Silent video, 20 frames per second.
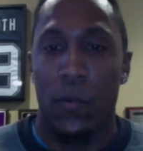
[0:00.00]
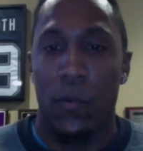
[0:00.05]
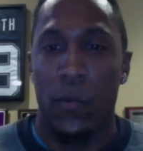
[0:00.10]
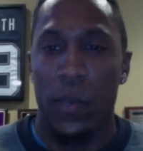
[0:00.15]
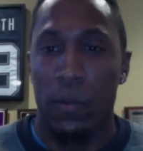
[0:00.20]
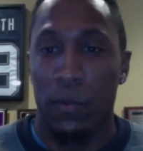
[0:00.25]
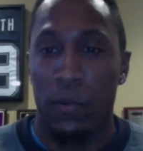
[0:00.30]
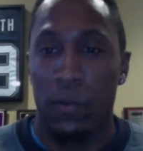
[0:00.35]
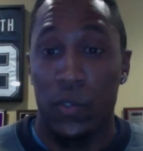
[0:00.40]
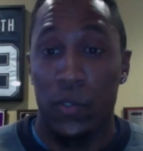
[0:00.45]

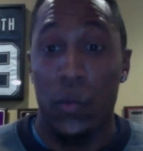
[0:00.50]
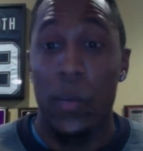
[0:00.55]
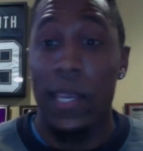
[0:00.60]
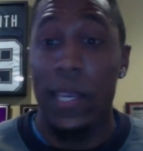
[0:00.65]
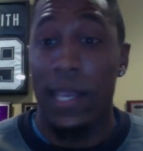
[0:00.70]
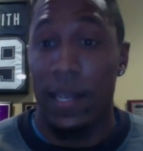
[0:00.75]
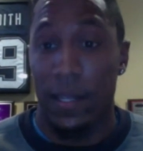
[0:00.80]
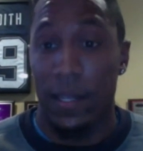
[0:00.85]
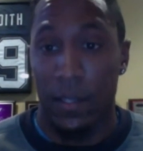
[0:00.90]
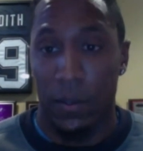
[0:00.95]
we will
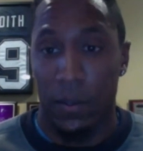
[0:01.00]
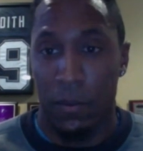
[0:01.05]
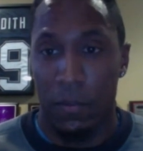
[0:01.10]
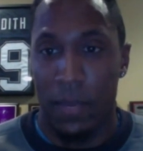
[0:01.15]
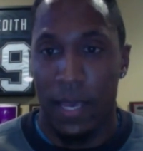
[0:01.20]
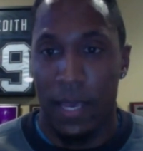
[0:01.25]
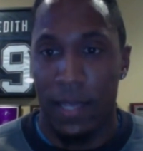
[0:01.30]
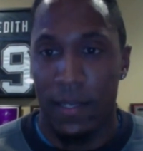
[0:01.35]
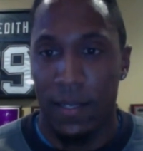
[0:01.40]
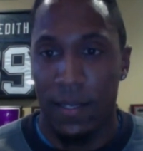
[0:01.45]
tweak it a little
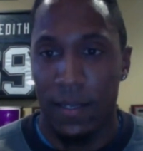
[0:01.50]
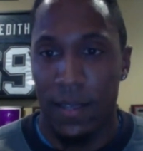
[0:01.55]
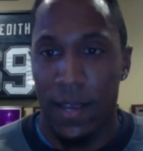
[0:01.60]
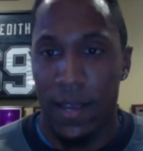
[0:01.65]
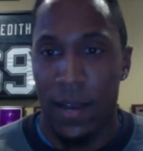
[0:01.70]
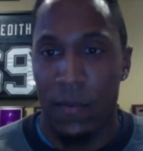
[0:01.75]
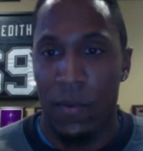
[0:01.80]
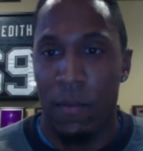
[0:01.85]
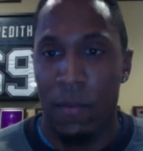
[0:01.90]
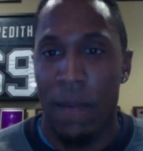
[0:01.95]
bit.
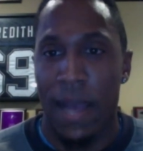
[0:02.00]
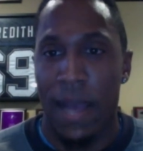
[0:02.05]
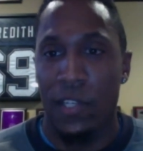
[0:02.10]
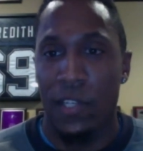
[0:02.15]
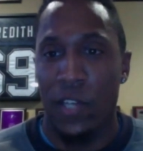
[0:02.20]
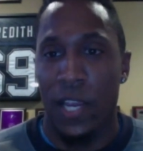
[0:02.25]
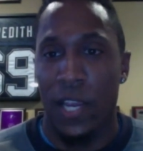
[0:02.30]
We might